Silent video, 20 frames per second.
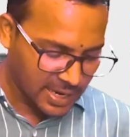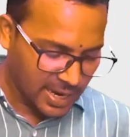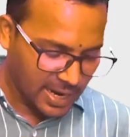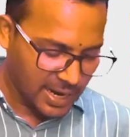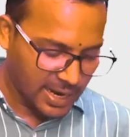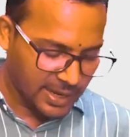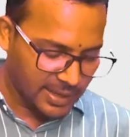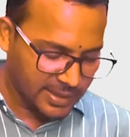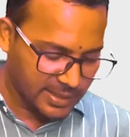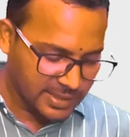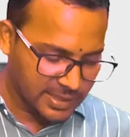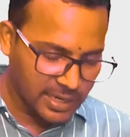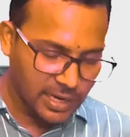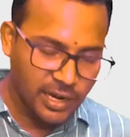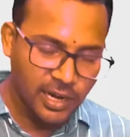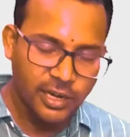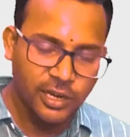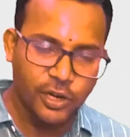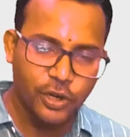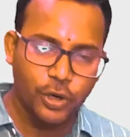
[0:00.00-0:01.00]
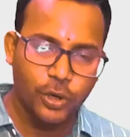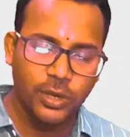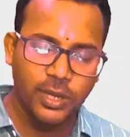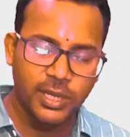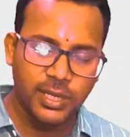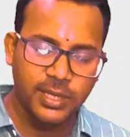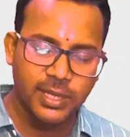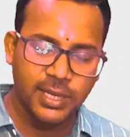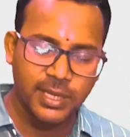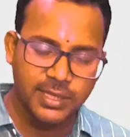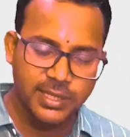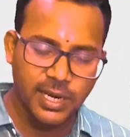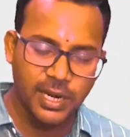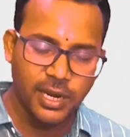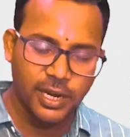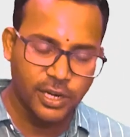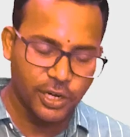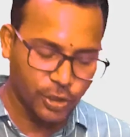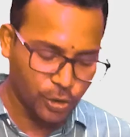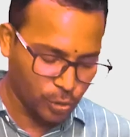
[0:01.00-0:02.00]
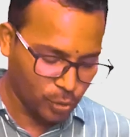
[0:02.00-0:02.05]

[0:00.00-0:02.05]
and this is related